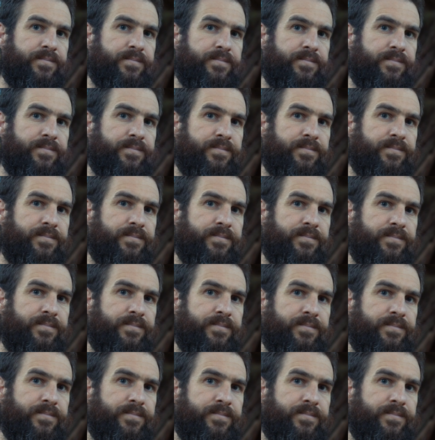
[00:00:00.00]

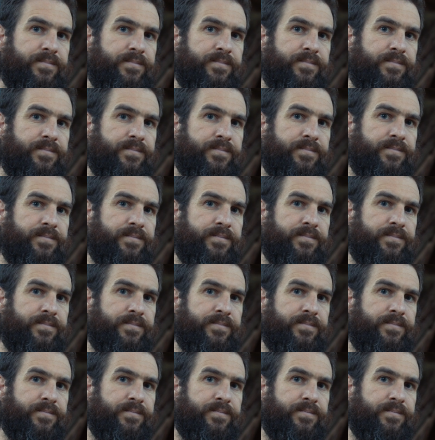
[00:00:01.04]

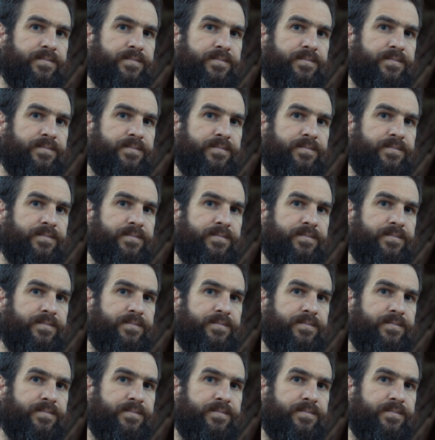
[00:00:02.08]

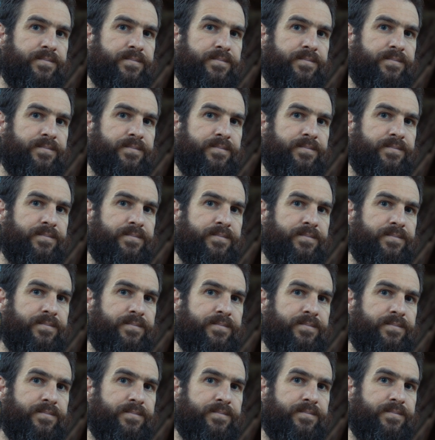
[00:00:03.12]

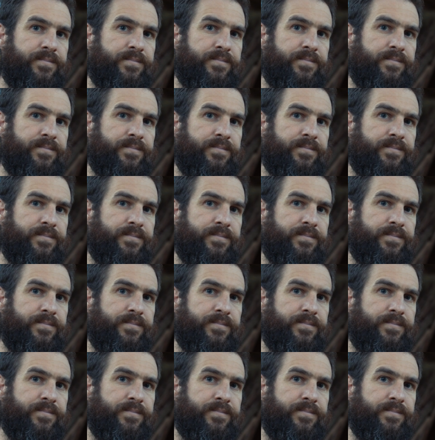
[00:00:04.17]

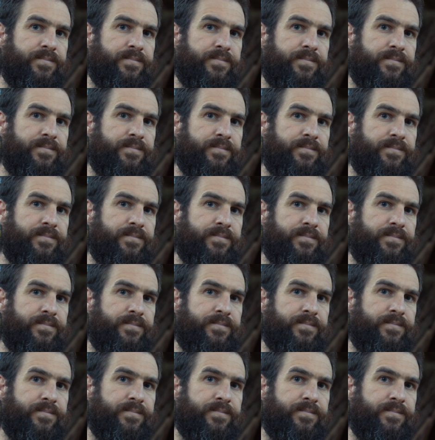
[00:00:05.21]

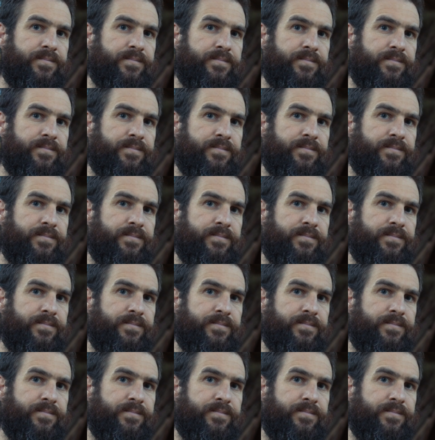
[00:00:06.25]
Nothing is said.